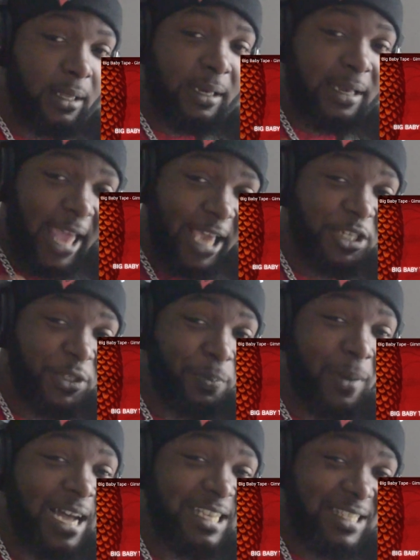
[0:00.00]
Nation
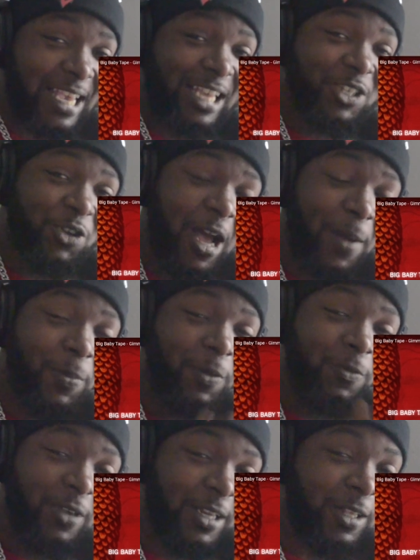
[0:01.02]
Mindset, drop a
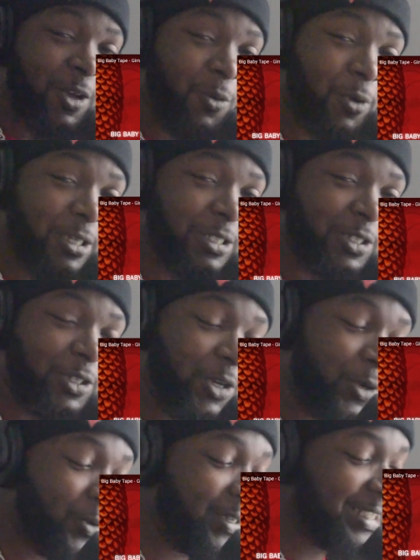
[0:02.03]
video. What is you
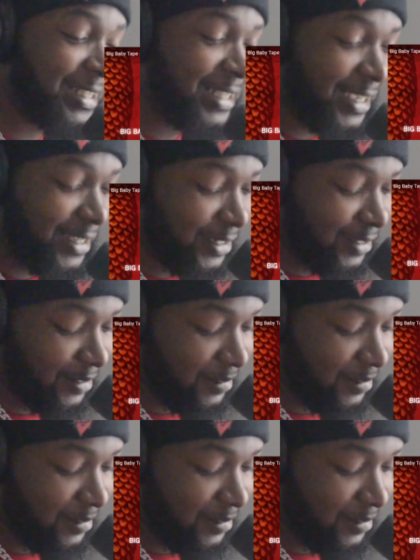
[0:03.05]
doing, son?